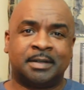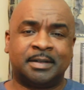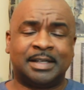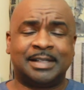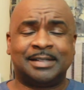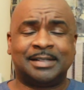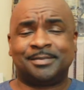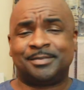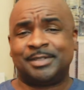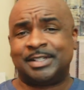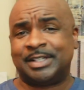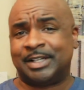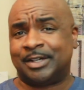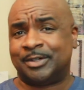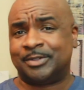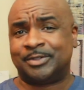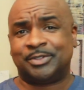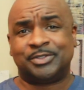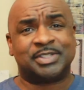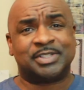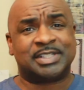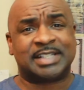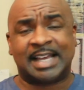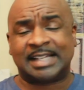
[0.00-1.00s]
And, you know,
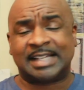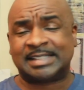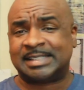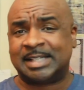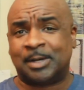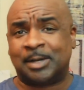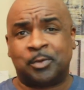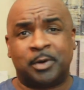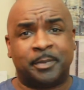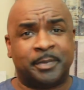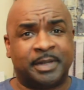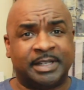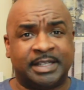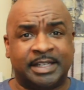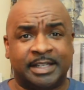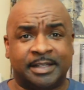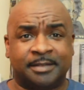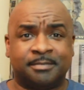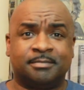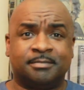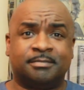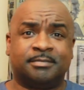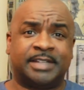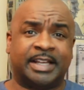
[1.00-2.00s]
you just got some women
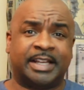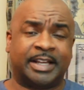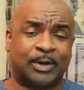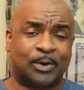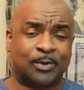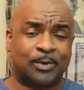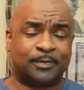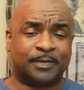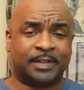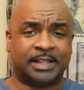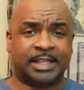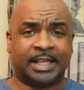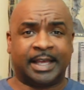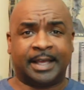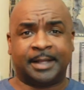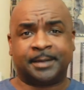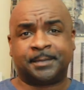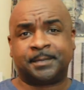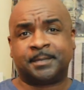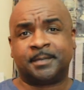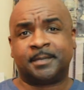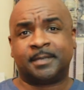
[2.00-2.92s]
that go for that.